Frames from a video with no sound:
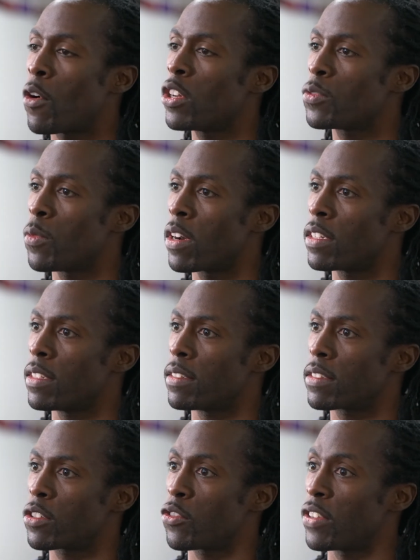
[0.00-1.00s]
always wanted
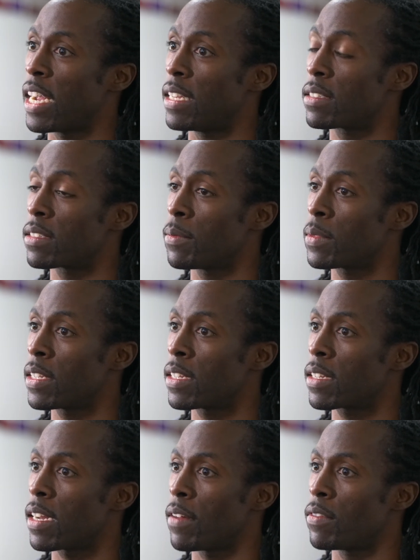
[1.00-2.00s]
to create
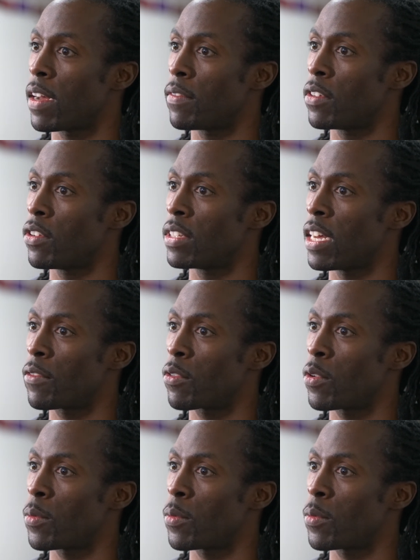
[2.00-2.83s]
something. I've known that for a